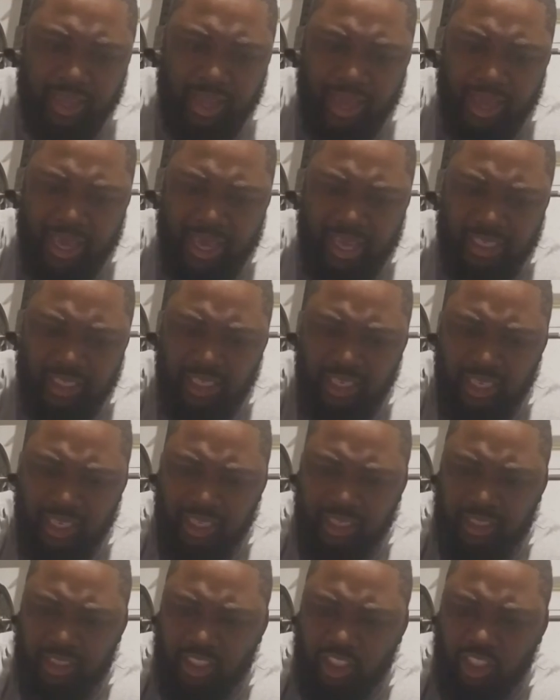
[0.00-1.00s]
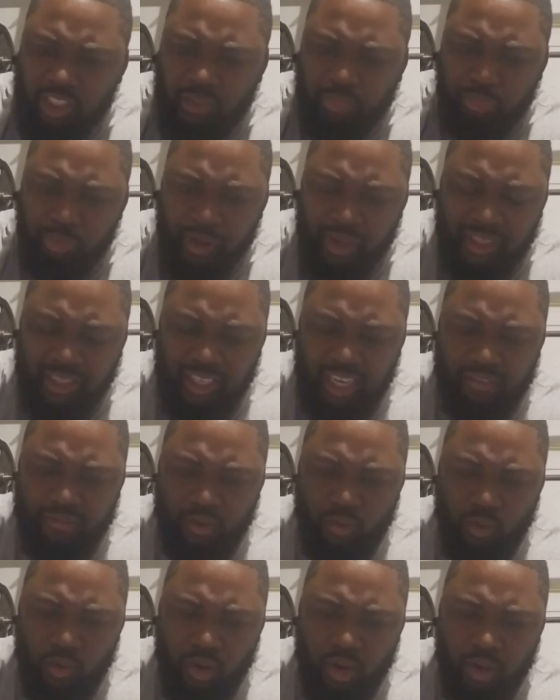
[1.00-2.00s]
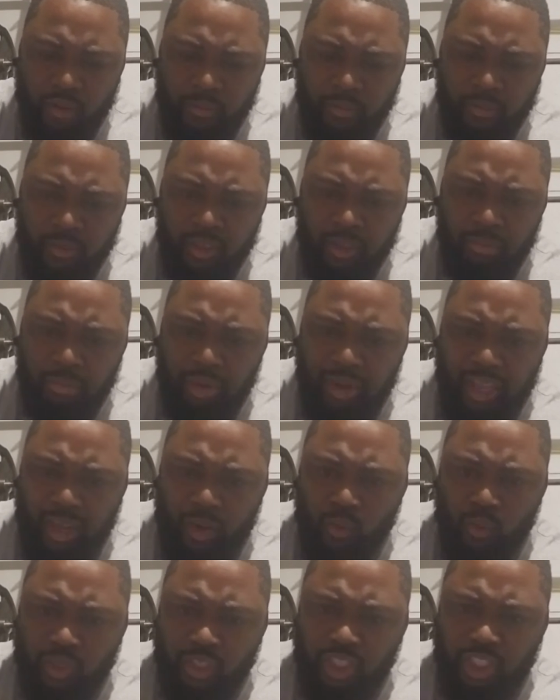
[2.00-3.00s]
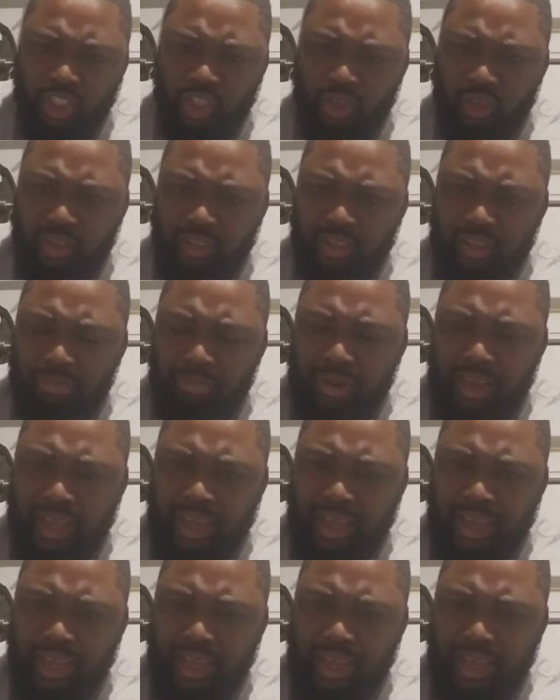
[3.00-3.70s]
ash spreads everywhere. But like when she turned into the black